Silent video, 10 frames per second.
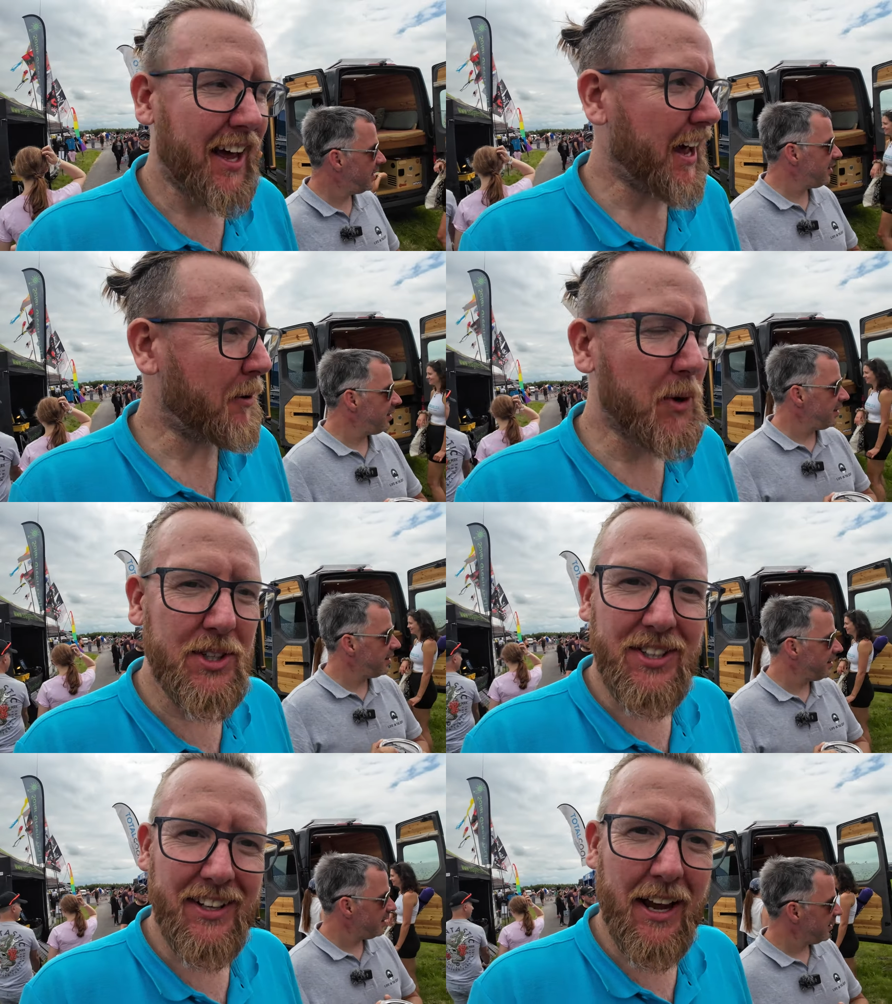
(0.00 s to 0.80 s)
Speaker 1: I would.
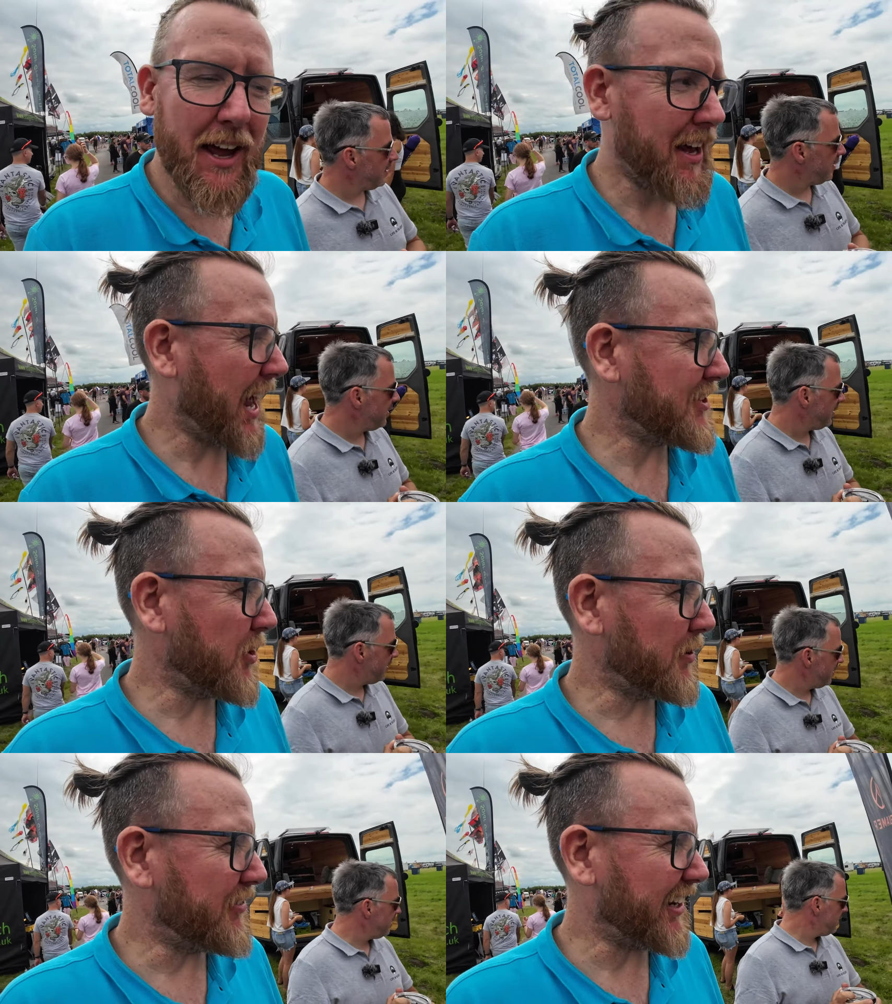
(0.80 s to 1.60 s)
I
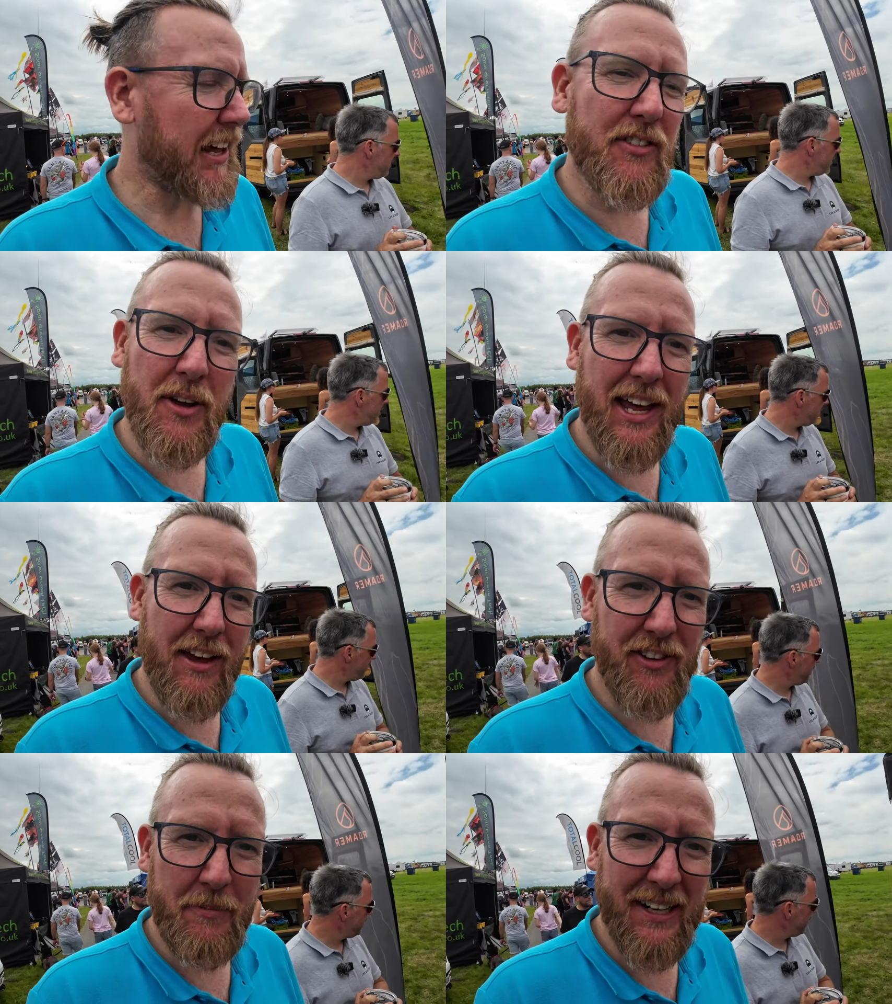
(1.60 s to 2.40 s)
don't know if I'll ever,
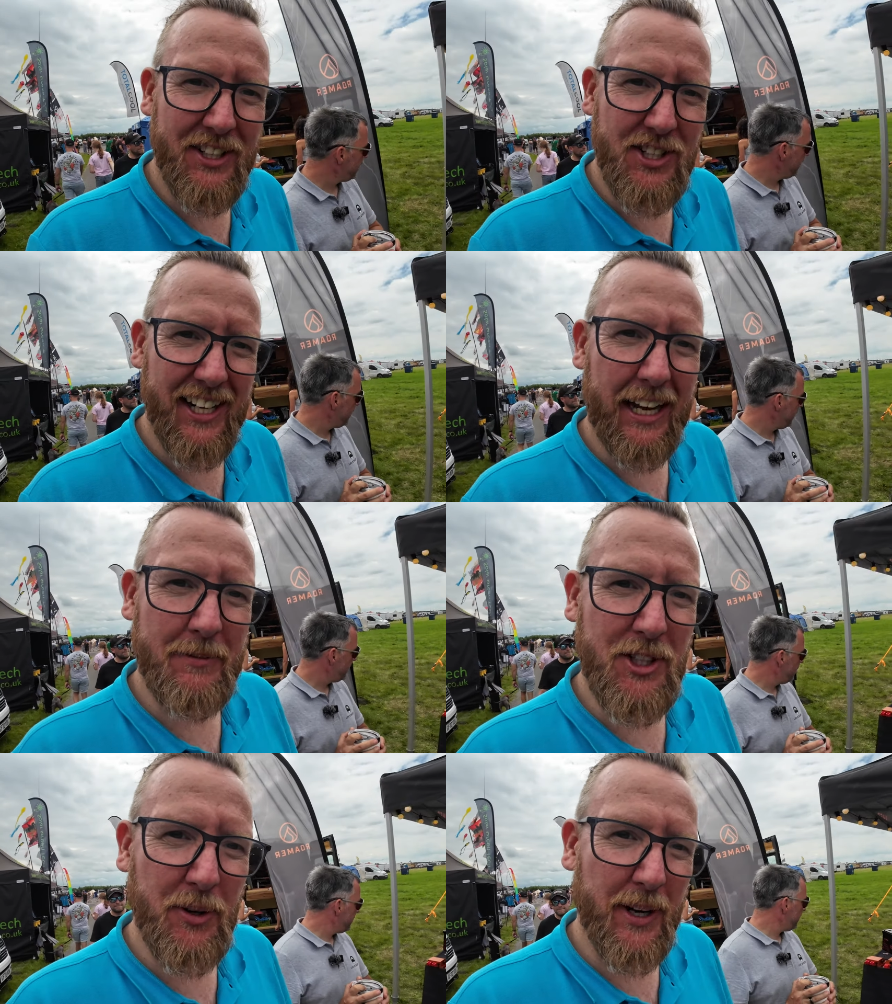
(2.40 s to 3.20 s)
ever manage to get him
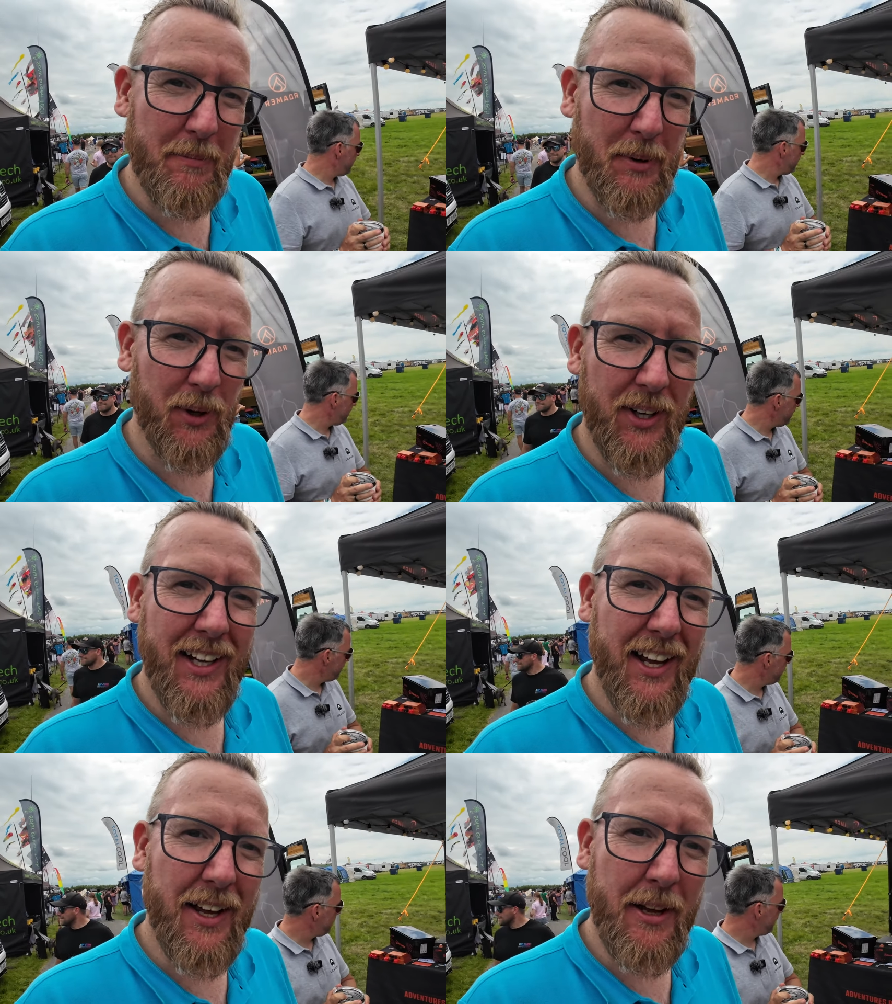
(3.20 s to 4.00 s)
to do it, but
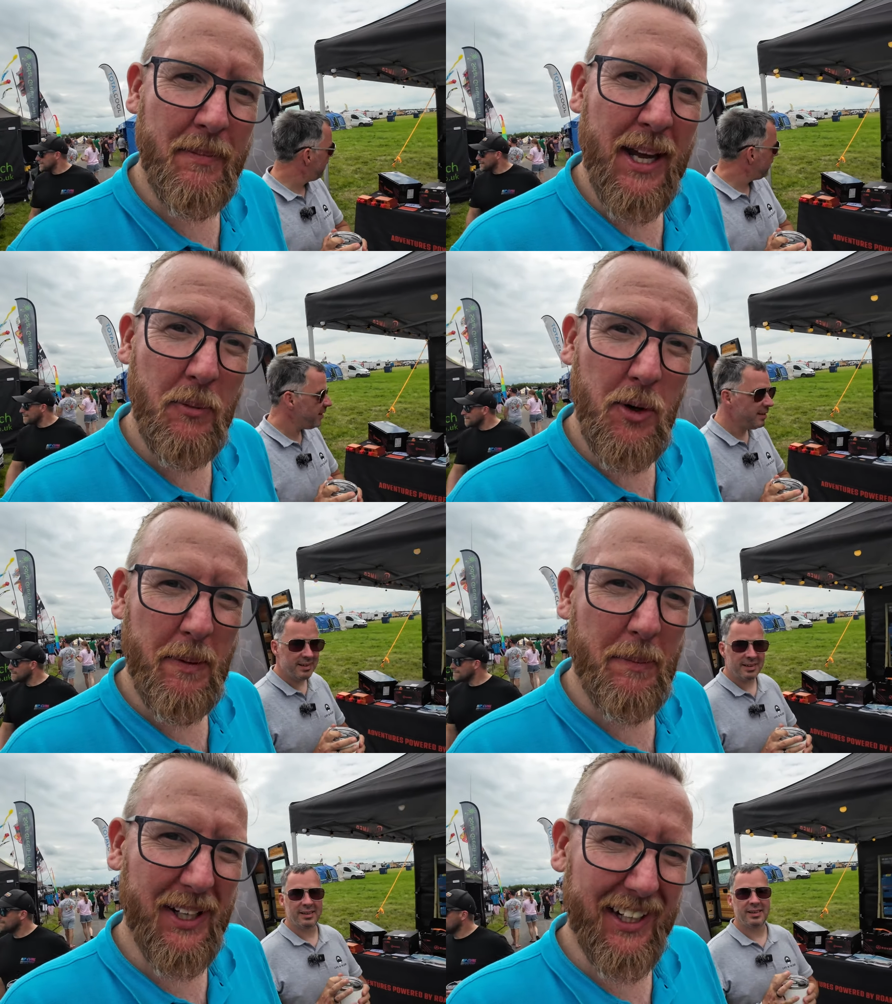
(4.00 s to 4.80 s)
um, it would
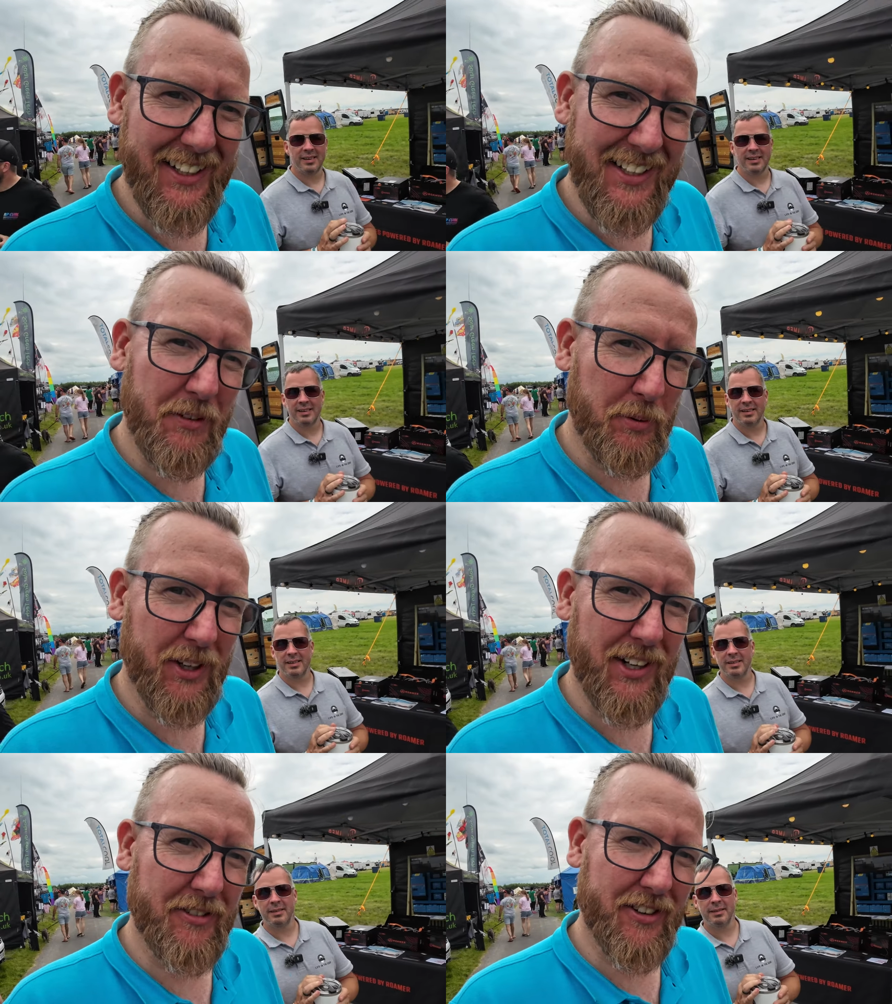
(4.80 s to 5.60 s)
be brilliant if we
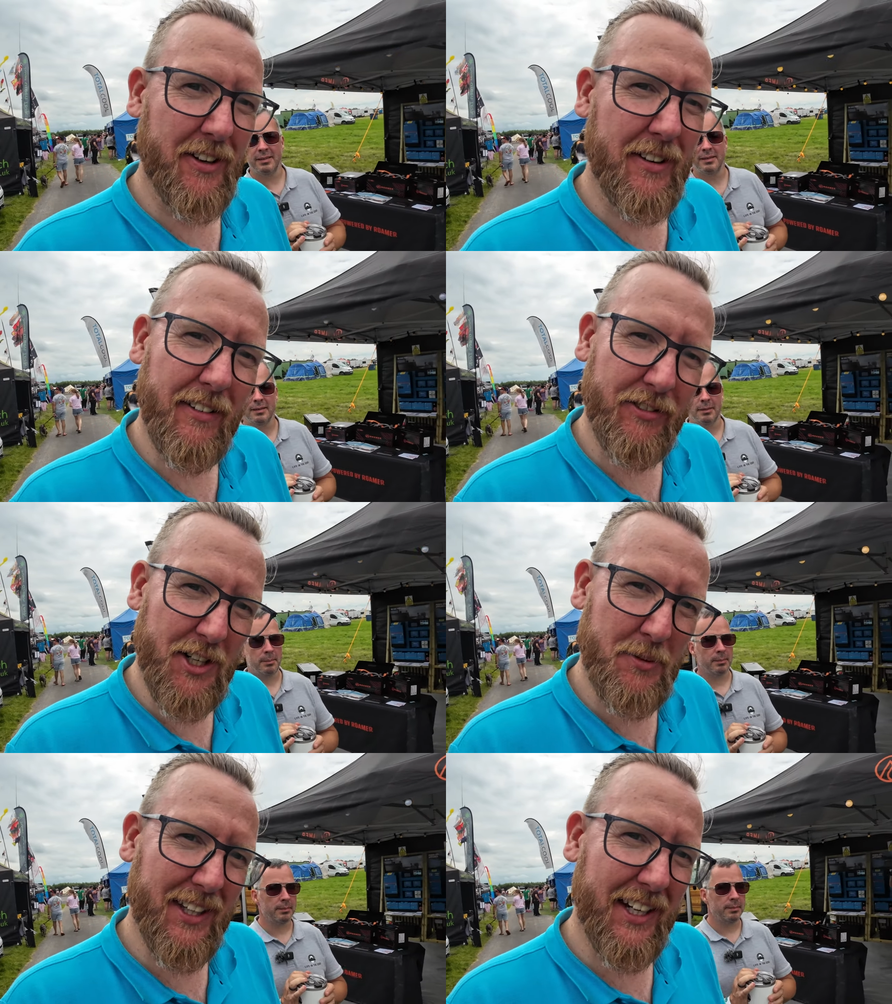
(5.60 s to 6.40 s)
could have a, a,
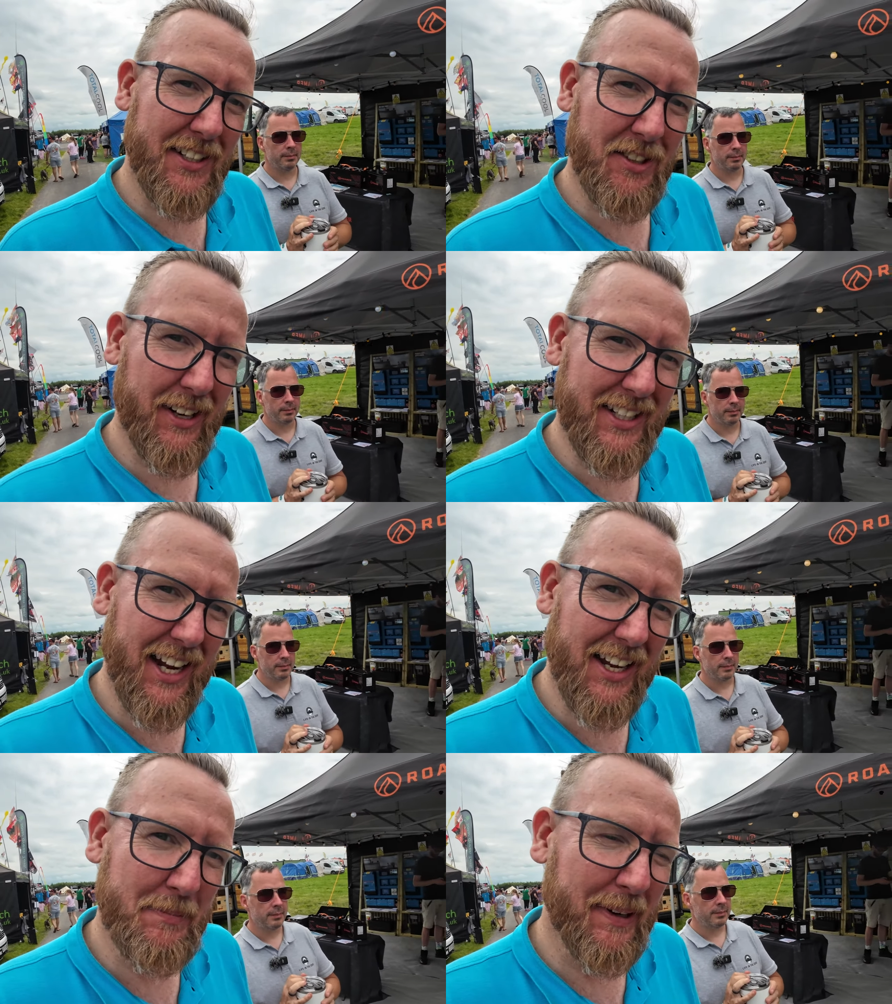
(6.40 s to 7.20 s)
fridge with an integrated
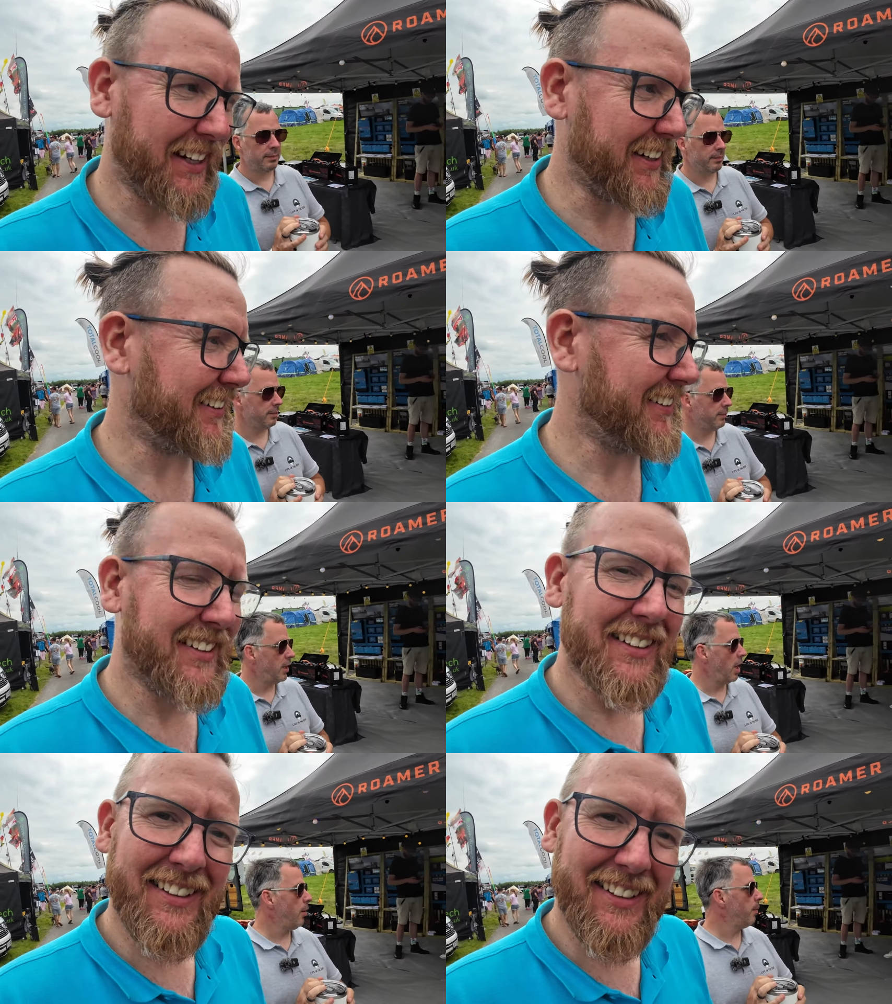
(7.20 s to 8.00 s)
ice maker.
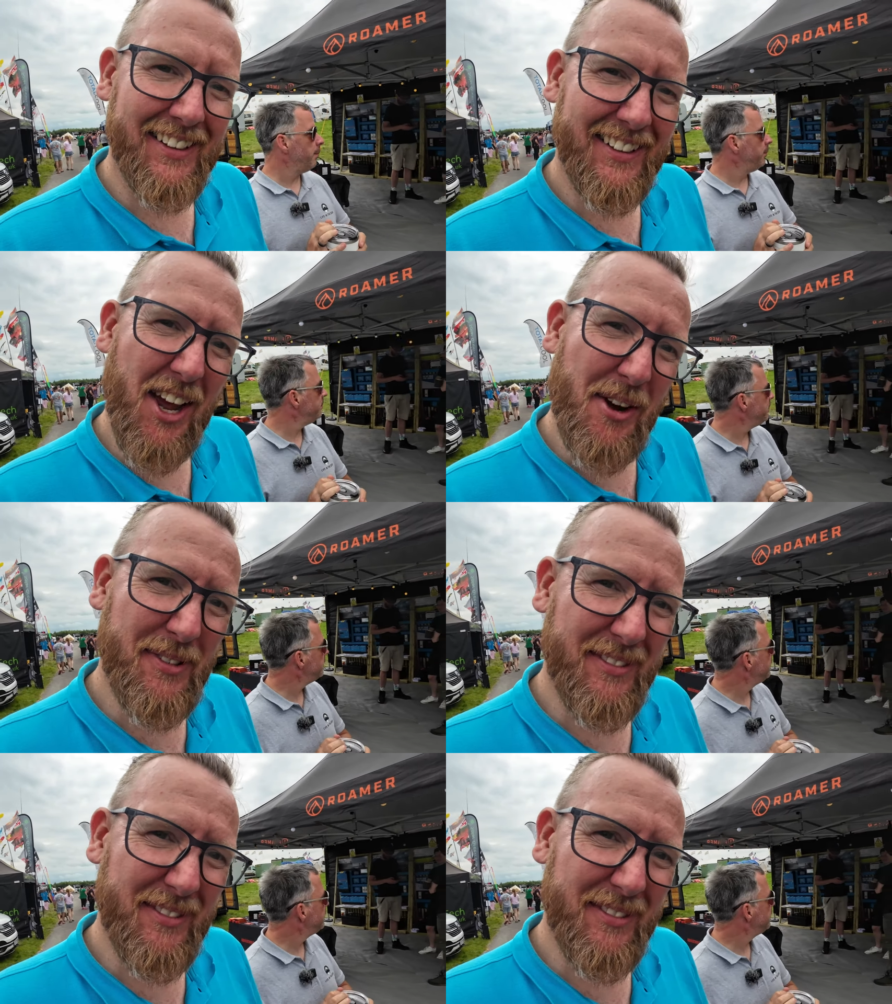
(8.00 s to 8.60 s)
No. No?